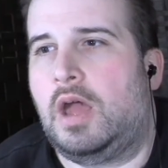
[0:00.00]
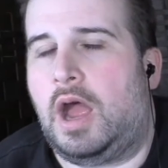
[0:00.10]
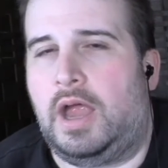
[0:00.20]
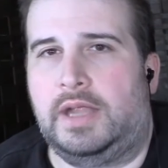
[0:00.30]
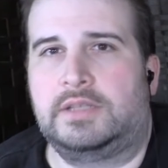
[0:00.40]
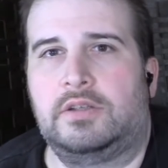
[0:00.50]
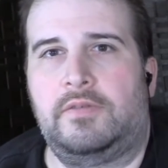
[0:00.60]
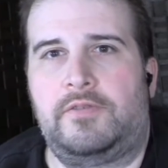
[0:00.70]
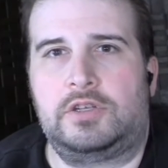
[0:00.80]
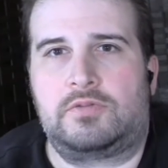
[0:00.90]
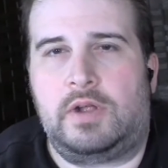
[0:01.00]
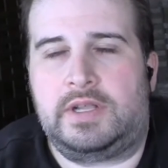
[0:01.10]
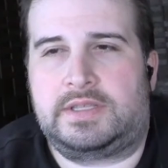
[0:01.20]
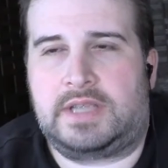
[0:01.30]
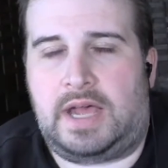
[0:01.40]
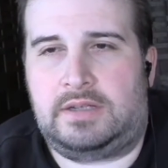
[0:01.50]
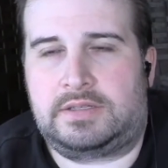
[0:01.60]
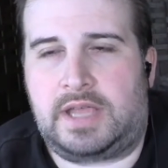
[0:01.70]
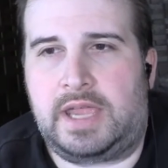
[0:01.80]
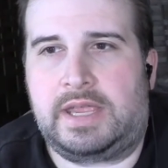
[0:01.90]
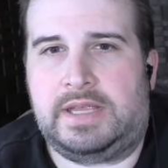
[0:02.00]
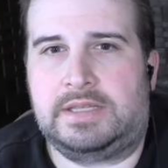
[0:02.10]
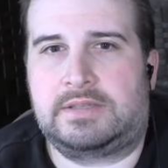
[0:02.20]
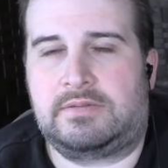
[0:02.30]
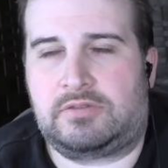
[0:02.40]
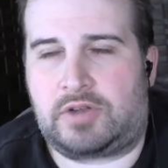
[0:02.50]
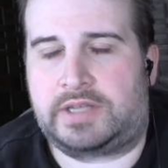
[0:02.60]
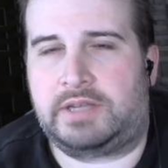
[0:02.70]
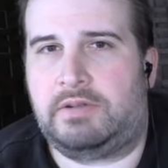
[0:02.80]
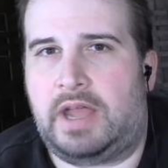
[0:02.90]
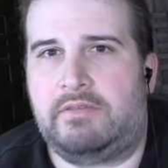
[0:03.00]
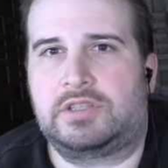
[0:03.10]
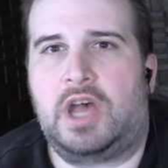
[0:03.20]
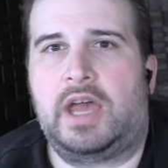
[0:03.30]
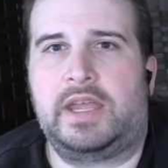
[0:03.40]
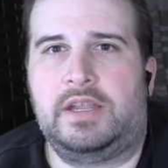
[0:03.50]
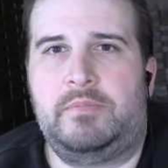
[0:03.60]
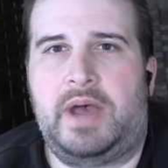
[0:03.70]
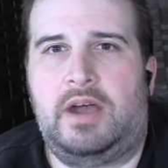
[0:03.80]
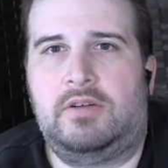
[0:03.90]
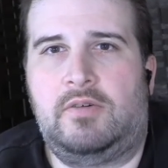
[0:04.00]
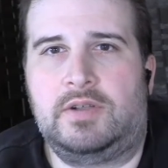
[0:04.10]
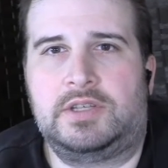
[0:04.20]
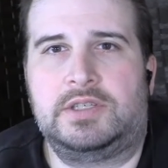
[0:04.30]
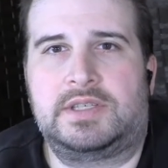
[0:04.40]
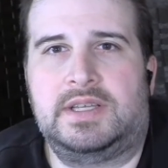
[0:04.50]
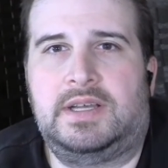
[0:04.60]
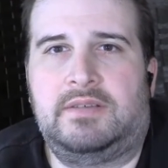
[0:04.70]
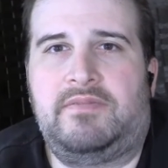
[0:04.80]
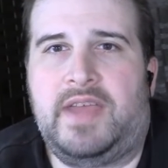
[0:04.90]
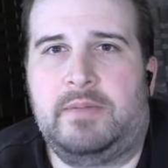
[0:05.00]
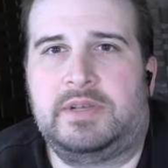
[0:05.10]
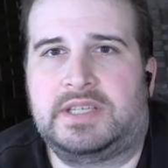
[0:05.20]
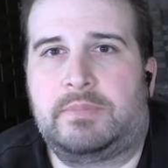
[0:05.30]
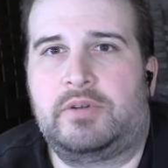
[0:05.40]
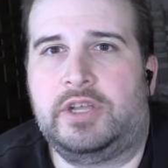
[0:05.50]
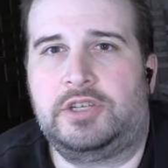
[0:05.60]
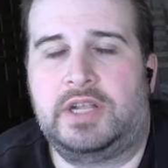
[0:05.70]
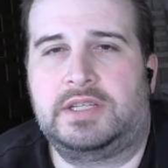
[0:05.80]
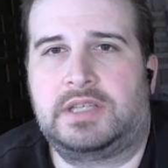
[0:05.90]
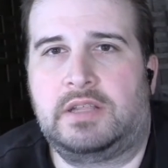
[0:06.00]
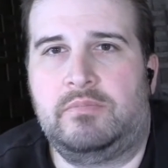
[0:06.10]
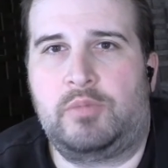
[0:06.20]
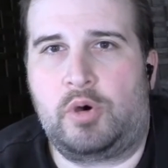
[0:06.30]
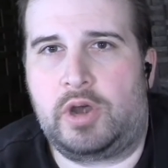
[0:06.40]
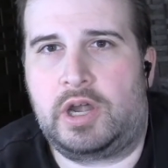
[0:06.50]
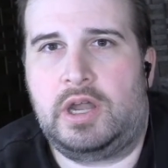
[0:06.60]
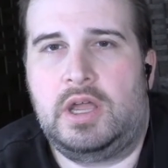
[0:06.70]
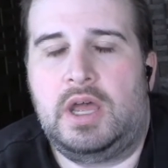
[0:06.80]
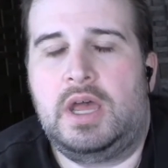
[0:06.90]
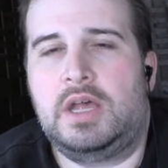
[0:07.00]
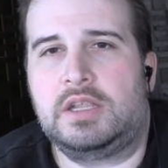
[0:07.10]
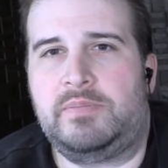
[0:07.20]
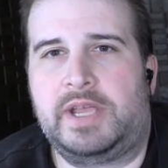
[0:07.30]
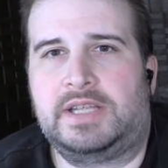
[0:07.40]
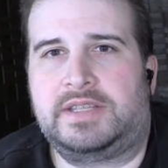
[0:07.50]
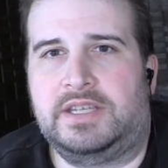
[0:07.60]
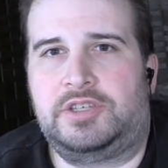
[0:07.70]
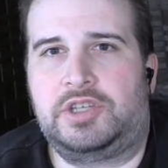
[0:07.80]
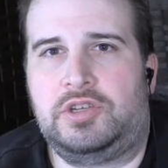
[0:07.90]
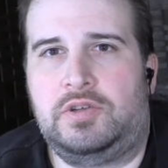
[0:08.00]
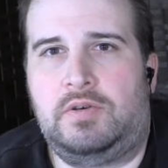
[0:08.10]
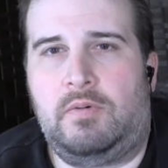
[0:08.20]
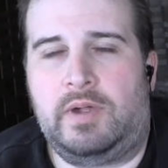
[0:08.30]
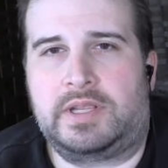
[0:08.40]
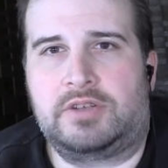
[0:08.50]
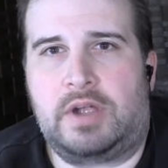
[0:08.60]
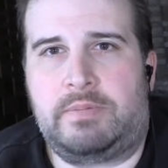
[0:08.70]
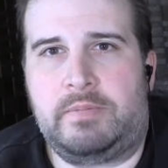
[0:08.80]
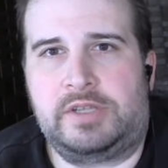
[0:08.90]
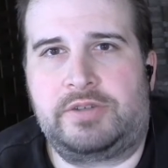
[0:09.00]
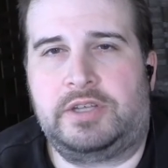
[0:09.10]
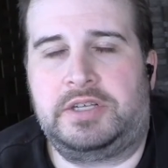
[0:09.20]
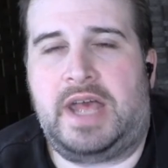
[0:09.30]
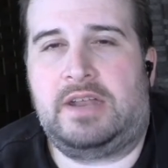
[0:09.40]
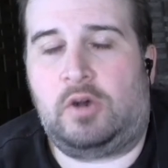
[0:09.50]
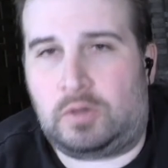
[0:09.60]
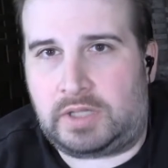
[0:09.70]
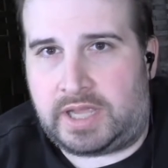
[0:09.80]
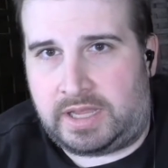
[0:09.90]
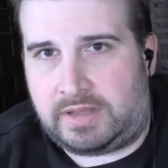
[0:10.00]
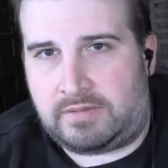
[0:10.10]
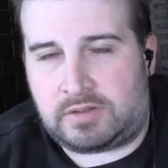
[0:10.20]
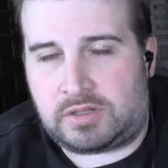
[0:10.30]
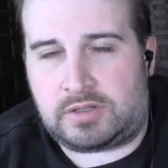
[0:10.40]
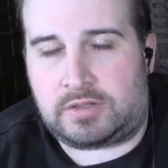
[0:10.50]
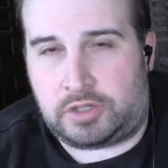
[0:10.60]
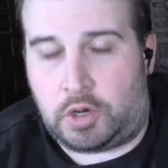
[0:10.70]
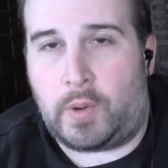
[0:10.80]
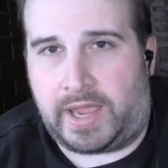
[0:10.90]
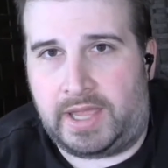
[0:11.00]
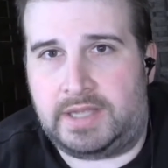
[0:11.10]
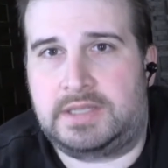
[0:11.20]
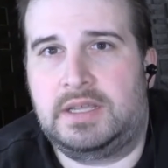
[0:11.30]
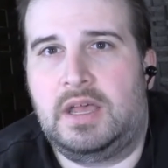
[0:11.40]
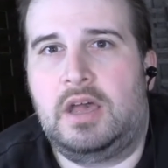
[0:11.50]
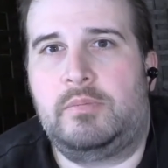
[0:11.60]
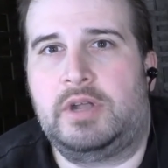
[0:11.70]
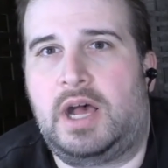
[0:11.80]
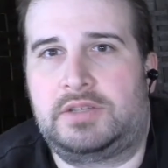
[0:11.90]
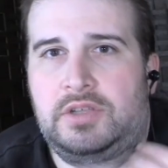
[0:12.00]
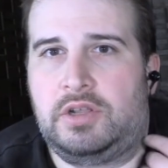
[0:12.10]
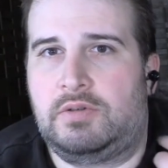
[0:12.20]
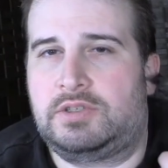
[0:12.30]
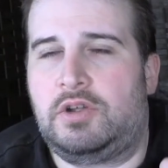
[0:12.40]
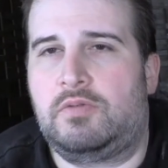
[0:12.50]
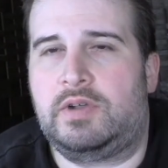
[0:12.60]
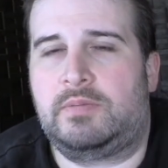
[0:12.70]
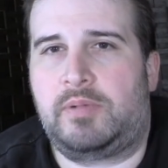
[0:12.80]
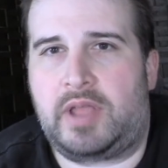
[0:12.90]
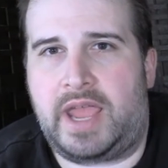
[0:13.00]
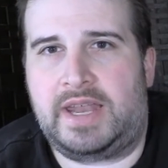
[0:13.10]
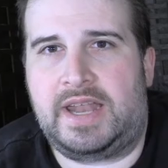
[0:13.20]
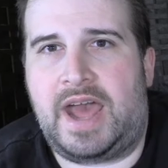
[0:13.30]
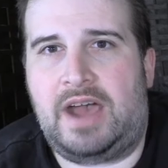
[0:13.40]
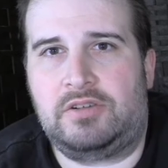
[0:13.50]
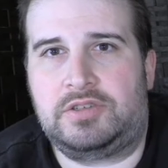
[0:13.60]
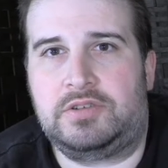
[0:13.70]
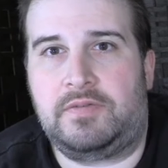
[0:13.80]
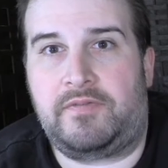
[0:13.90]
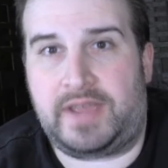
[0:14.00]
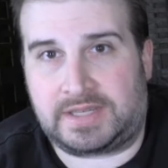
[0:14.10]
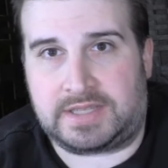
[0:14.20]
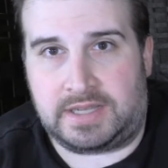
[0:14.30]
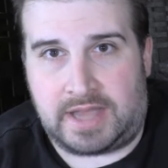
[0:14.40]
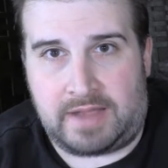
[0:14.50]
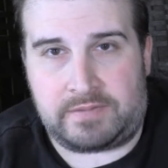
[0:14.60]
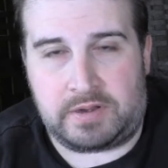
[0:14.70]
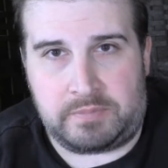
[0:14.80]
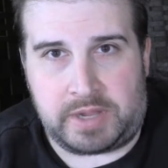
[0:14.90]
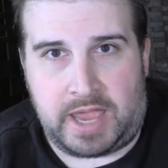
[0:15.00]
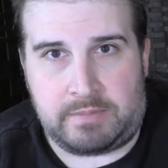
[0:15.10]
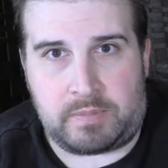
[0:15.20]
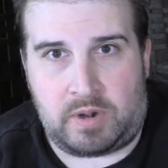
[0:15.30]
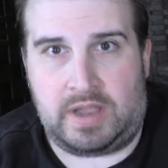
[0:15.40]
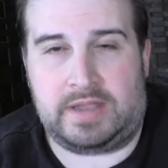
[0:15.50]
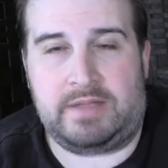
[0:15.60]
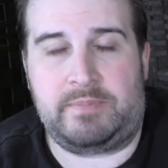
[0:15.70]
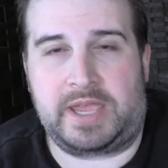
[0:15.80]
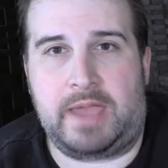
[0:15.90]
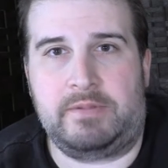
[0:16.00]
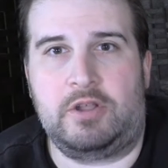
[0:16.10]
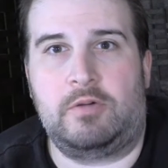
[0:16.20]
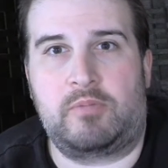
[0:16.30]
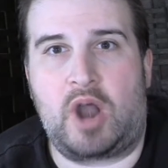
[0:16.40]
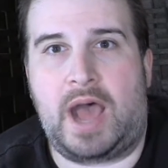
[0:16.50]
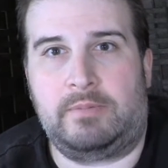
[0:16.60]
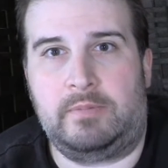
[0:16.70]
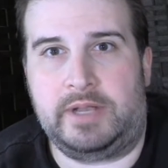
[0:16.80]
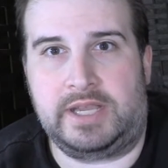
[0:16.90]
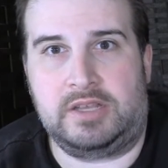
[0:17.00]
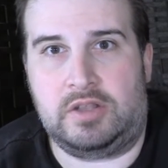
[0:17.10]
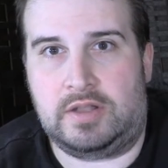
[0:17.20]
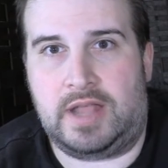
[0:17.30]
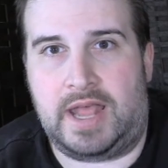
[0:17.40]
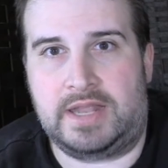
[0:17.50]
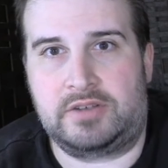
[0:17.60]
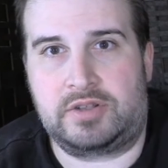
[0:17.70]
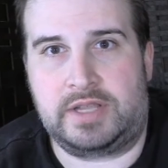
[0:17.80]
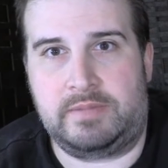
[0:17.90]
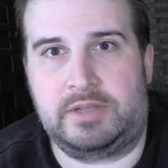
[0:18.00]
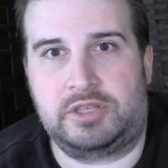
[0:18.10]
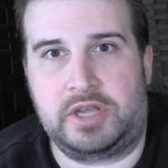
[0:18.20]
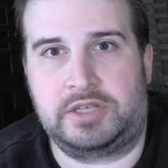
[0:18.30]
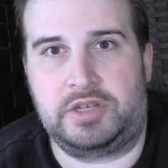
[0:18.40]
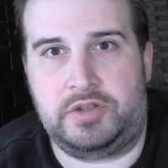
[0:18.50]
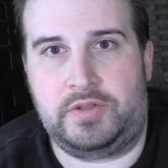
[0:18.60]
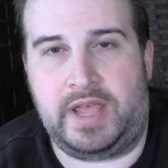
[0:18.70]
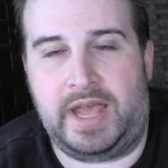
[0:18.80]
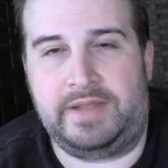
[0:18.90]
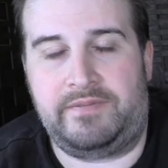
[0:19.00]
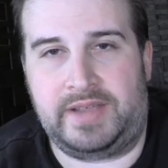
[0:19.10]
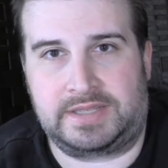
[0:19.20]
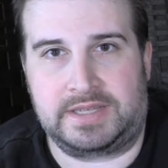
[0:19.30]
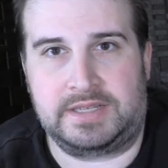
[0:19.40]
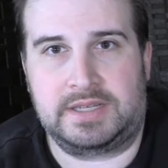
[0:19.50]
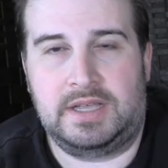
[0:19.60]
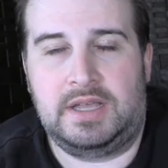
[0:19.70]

All right, so the first one, it sounds like he's addressing what I was talking about, which is the family separation at the southern border. The biggest issue with the Trump administration, not only doing it, but also there was no real plan on how to fix it after it became a, it became a known problem, and he and the administration knew they had to fix it.